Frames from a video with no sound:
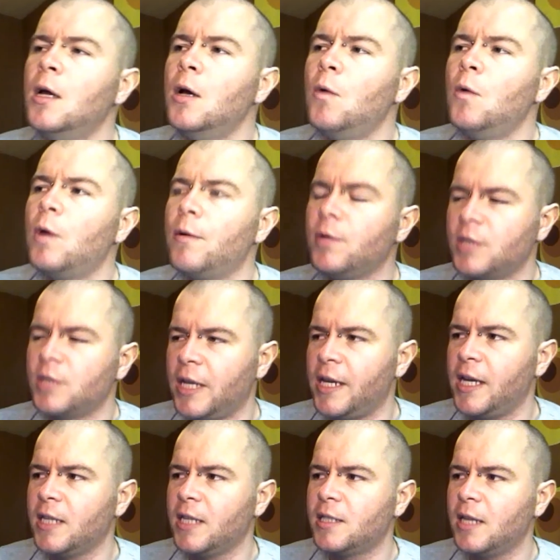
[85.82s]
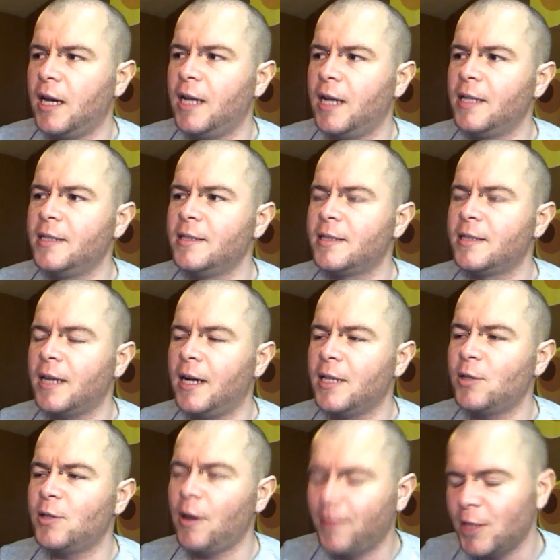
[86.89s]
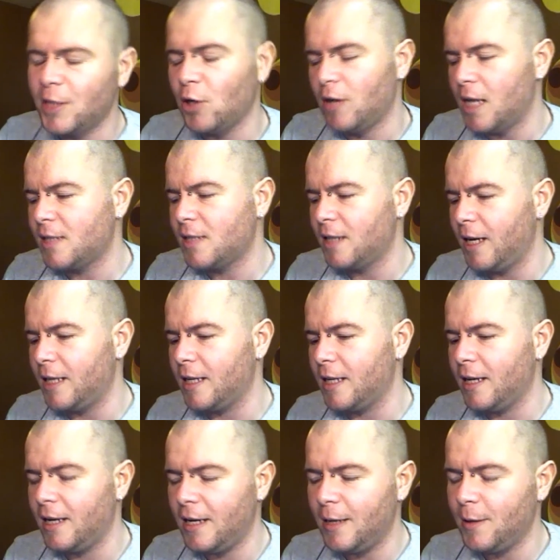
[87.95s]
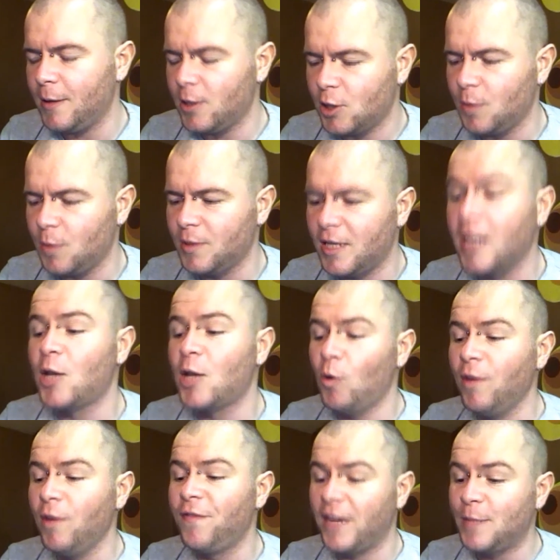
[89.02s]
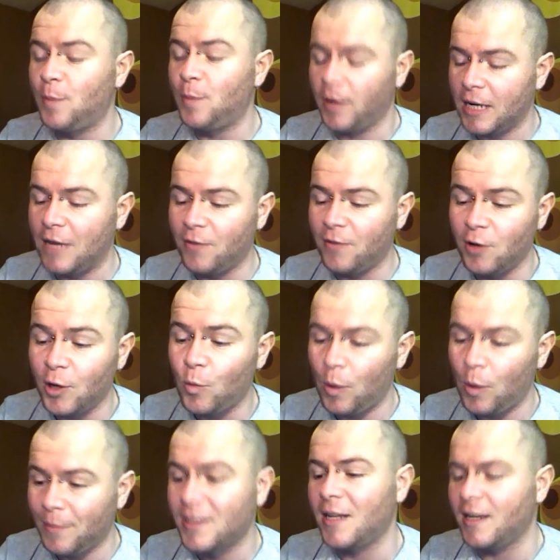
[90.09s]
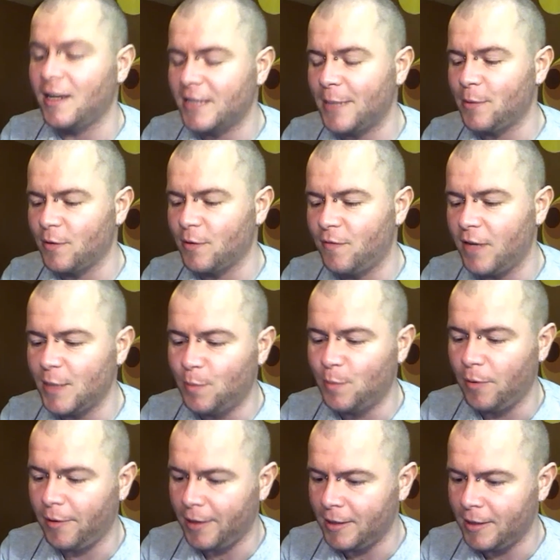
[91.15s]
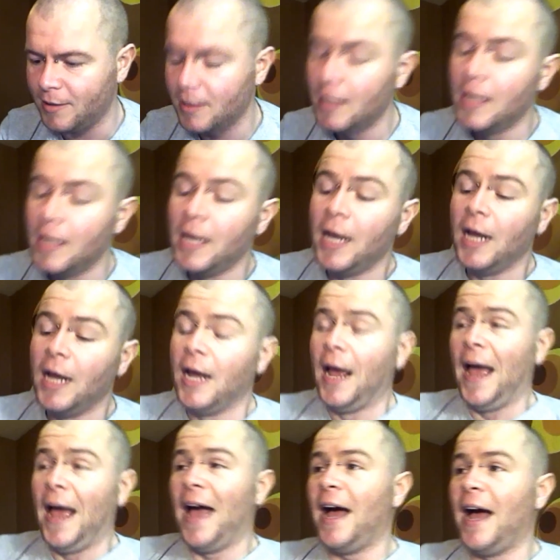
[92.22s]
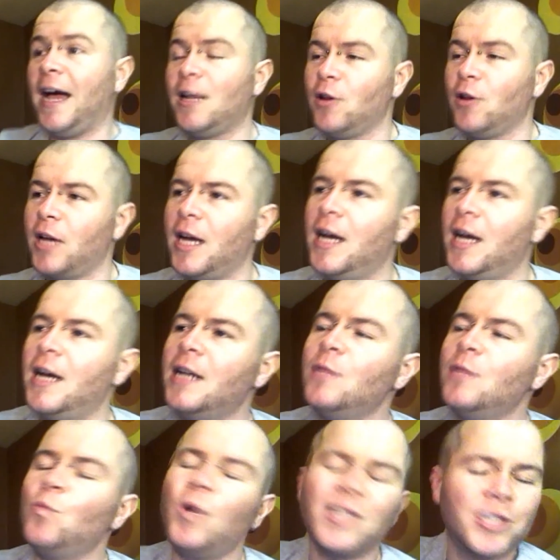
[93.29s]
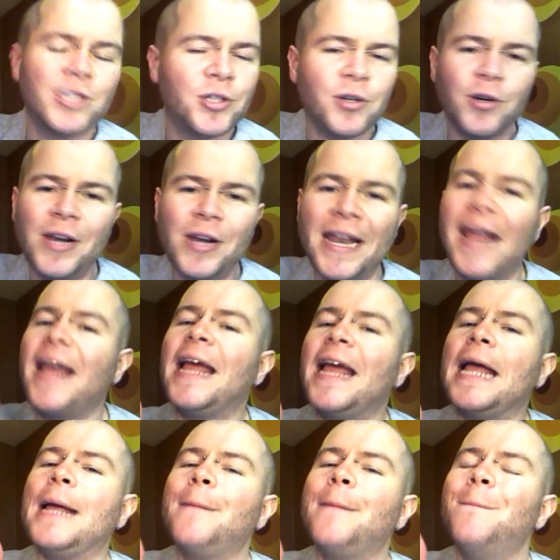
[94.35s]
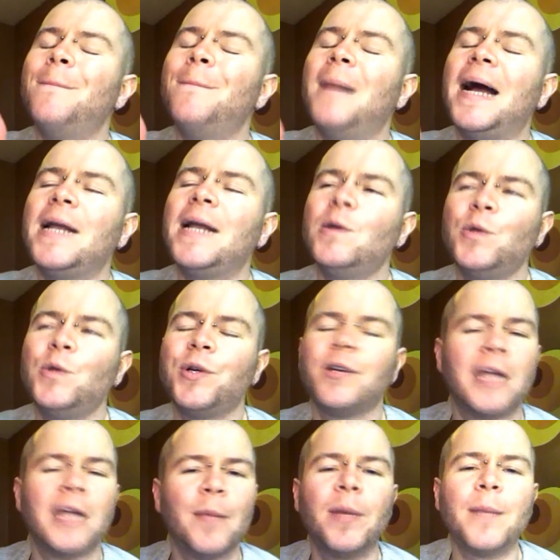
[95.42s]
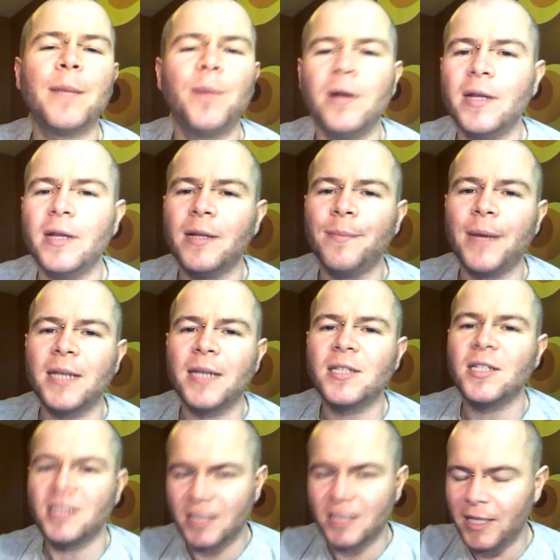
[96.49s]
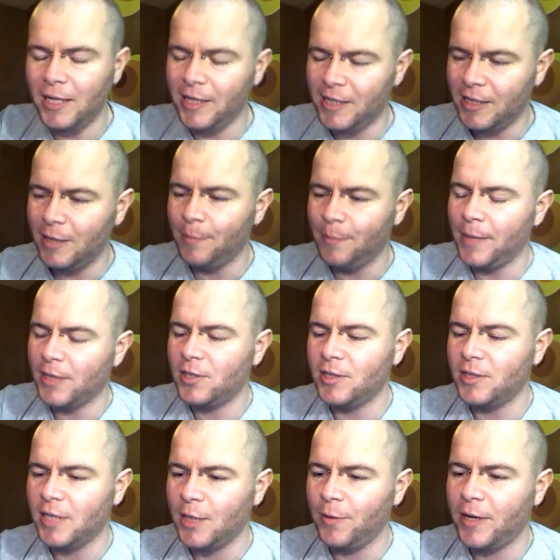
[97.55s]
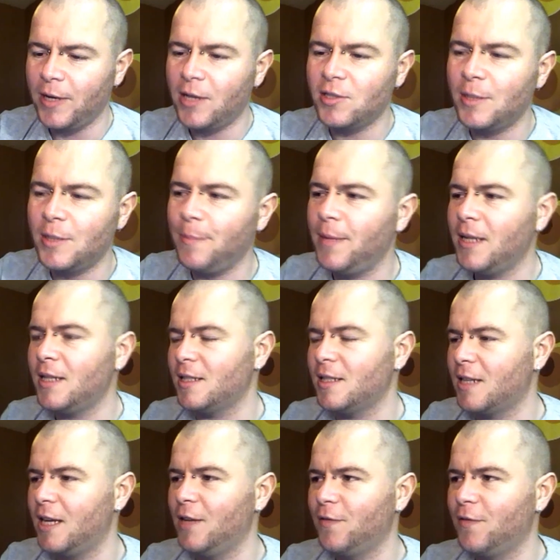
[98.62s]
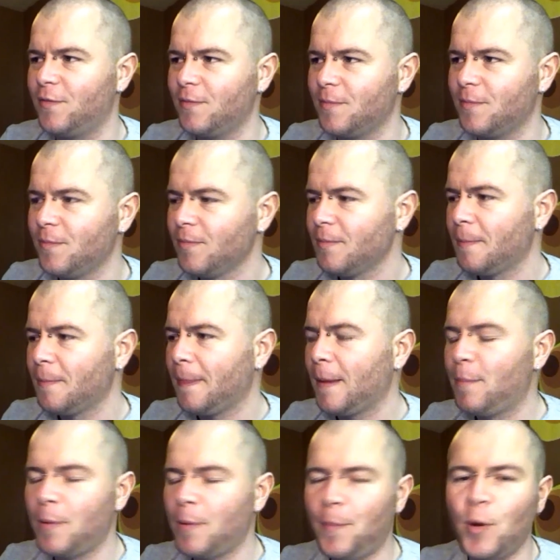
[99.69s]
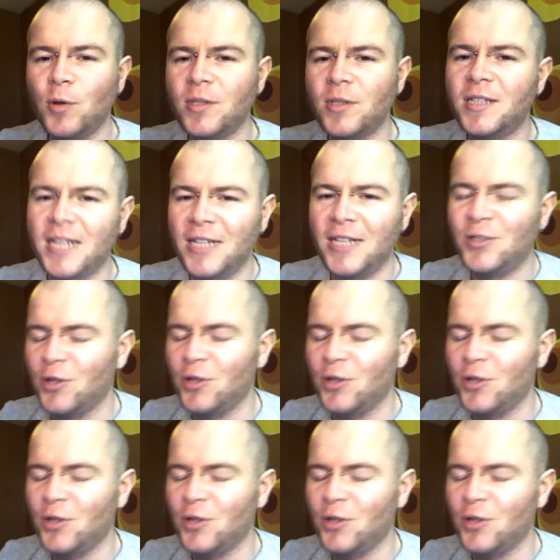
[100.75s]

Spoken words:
Where was I? Yes, and so I went on last night because someone said go on Facebook and have a look. When was the last time you were on Facebook? And I had a look. And what's your name? I don't know your name, but I put a little message, sent like a little message anyway, because he made this kind of proposed T-shirt